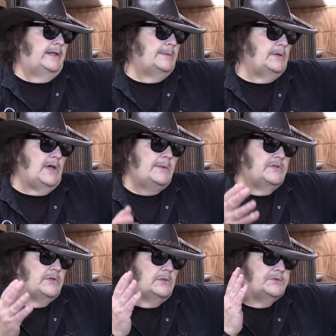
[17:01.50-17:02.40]
I'm, I'm
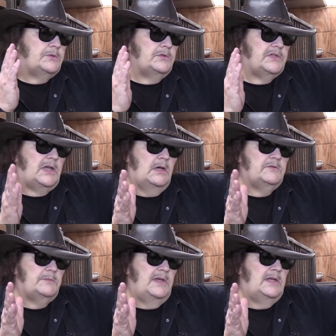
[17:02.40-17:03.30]
as old school as it
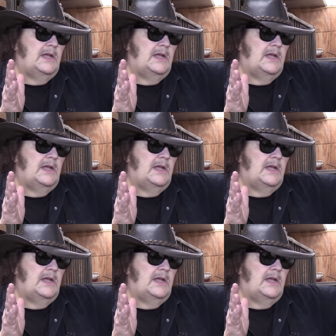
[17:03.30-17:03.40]
comes, man.